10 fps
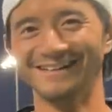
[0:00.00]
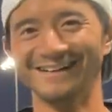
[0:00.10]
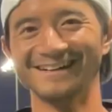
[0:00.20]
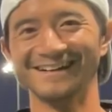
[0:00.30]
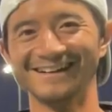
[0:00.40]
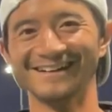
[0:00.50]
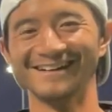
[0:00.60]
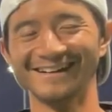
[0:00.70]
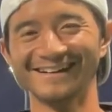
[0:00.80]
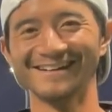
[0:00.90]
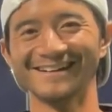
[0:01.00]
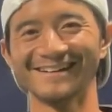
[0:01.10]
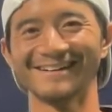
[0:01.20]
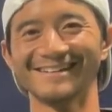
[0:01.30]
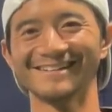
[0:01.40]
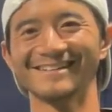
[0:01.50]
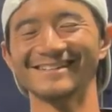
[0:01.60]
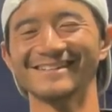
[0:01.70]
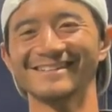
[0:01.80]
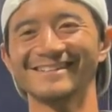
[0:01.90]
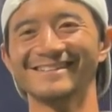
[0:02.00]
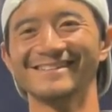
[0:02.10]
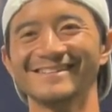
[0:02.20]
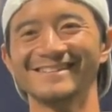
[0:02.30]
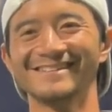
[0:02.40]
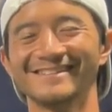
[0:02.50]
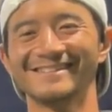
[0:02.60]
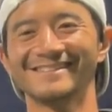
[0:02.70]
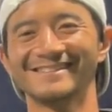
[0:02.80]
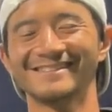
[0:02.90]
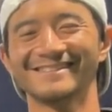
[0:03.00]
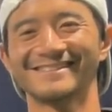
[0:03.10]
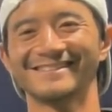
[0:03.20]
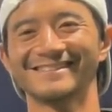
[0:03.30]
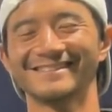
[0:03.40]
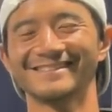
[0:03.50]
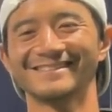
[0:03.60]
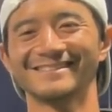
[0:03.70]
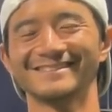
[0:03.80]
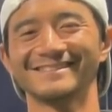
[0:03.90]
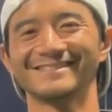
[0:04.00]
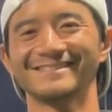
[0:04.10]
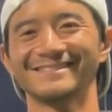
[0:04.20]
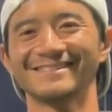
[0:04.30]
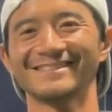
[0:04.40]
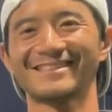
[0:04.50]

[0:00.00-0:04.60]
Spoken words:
The person shown says nothing.